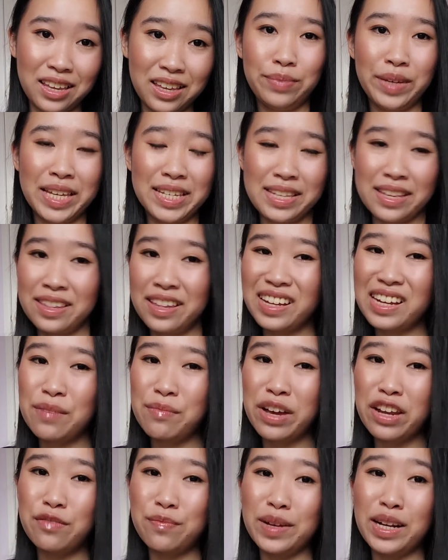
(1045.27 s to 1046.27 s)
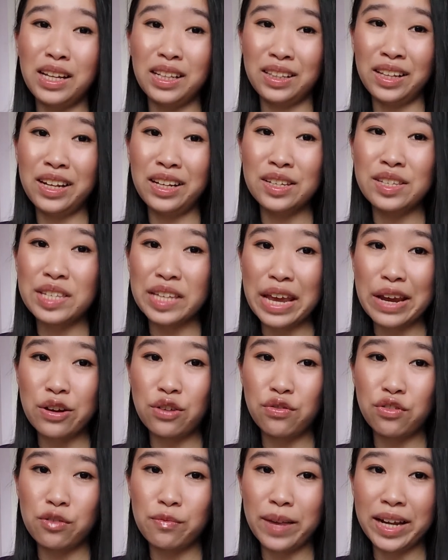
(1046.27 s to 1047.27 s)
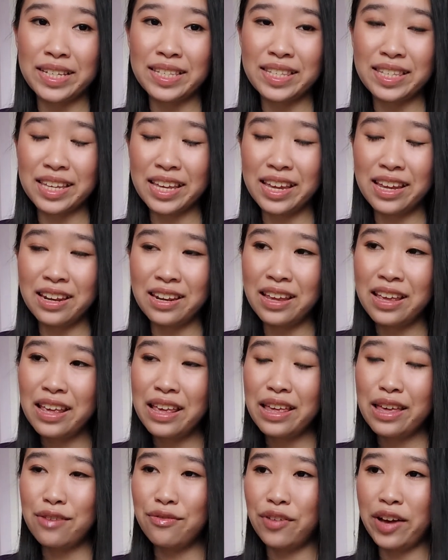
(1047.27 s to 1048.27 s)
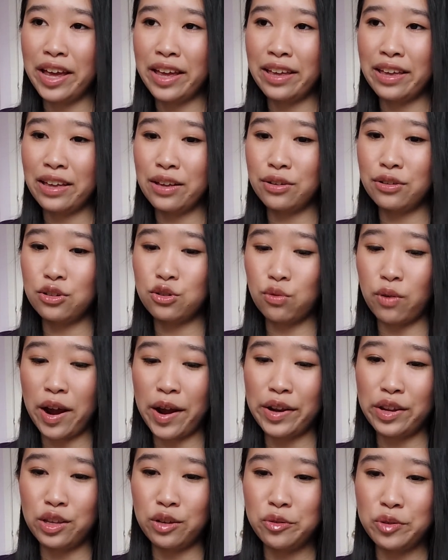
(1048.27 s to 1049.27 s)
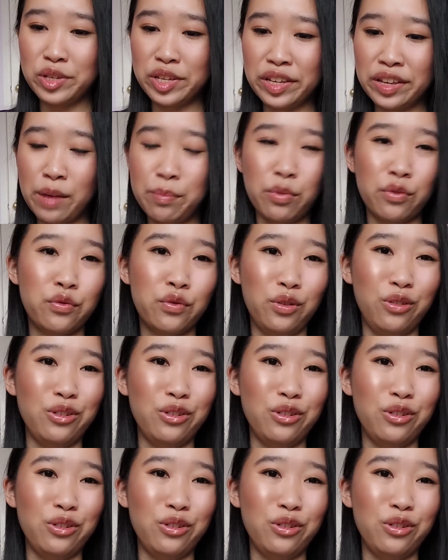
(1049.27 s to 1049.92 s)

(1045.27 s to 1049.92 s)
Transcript: because I think I might have been a little scared for my skin if I tried using up a full